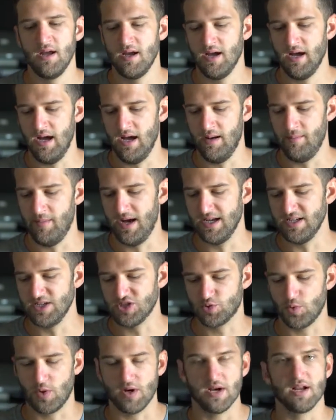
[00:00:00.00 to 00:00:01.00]
I
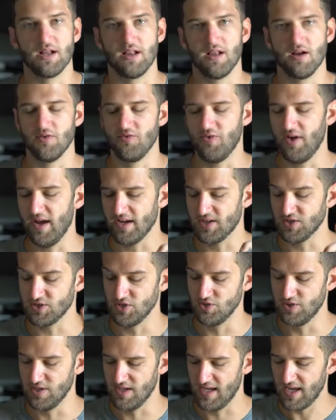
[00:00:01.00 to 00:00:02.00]
just wanted to clarify because
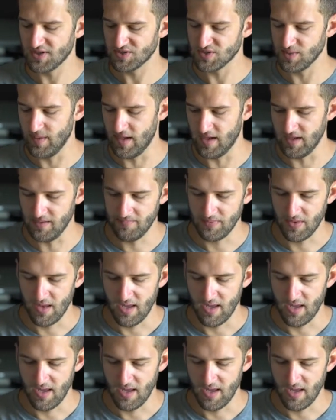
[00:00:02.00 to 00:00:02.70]
you did ask about it.